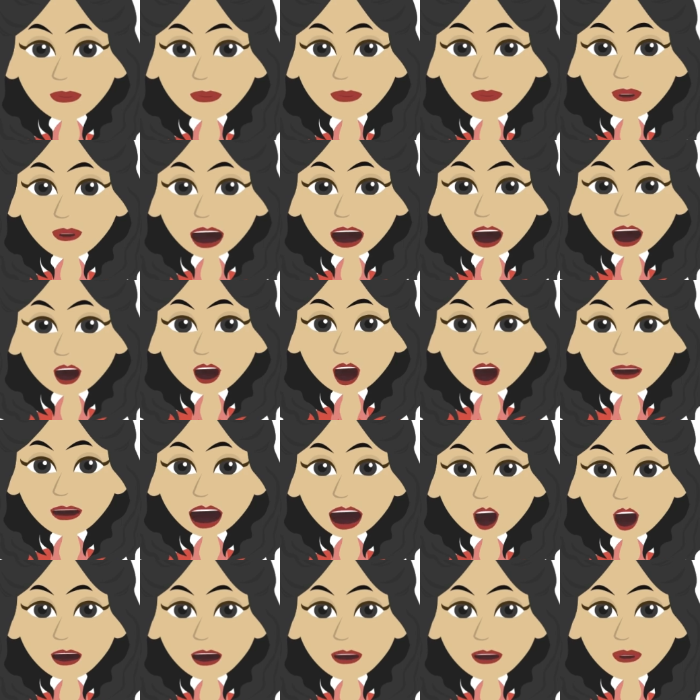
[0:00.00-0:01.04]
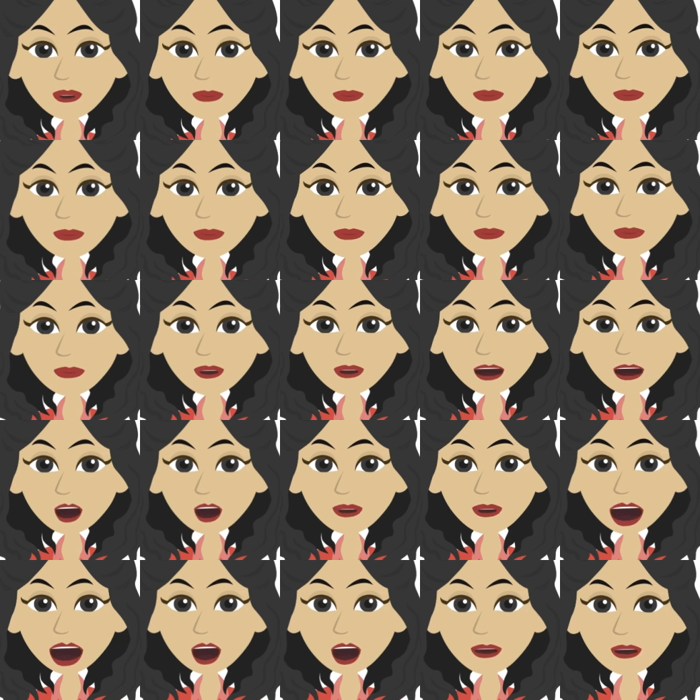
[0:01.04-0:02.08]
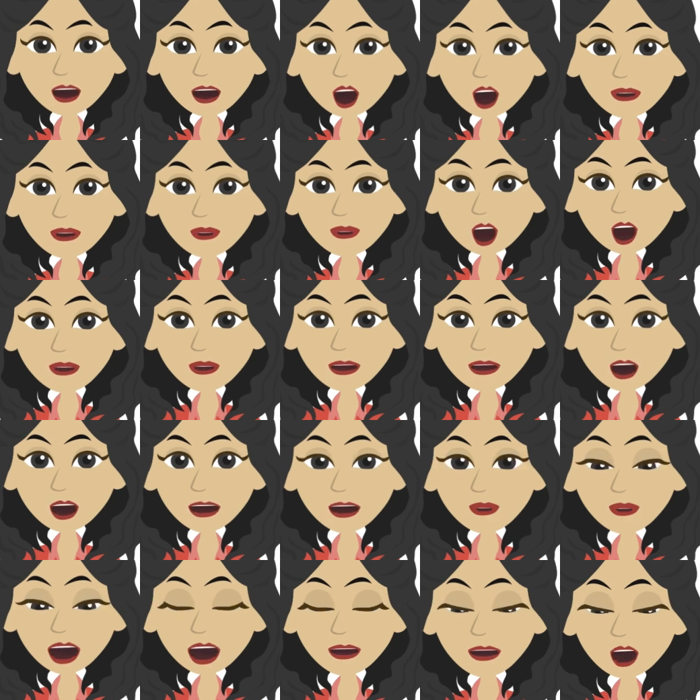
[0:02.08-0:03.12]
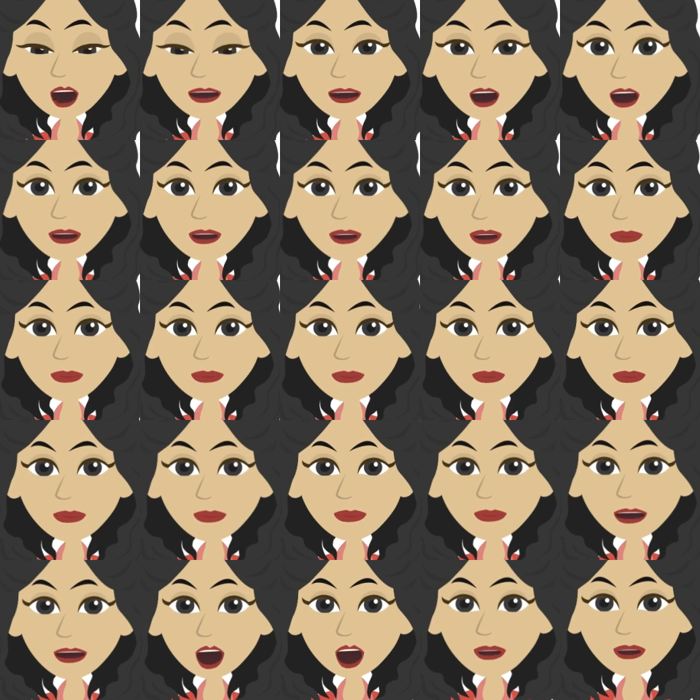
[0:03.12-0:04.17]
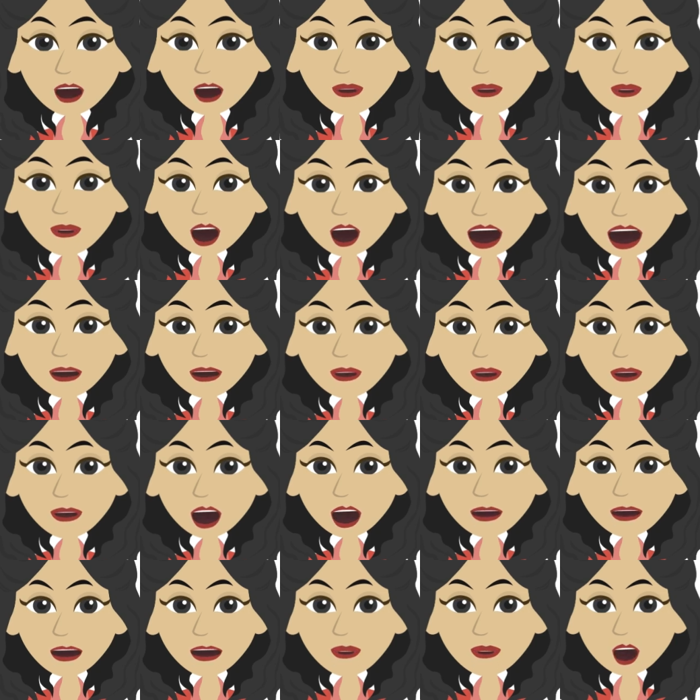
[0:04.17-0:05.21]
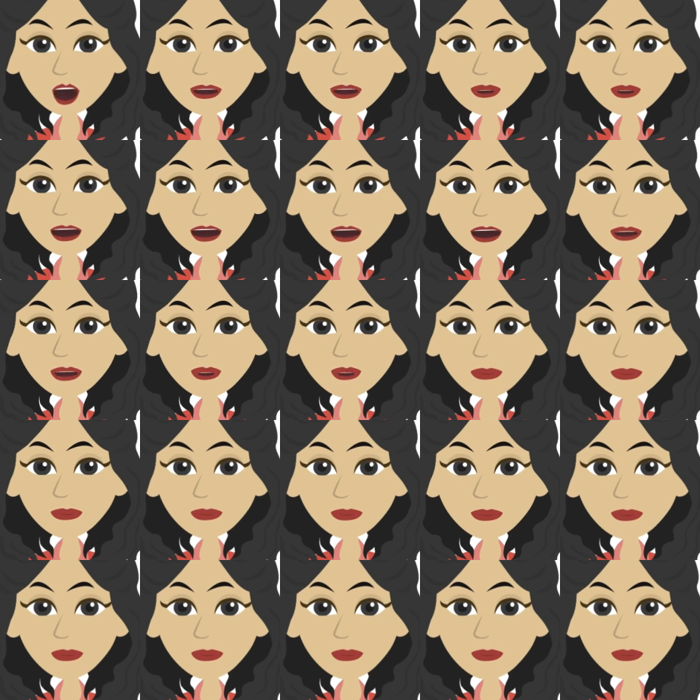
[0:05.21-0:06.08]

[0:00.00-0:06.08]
This is important because these types of artificial light can confuse the baby sea turtles,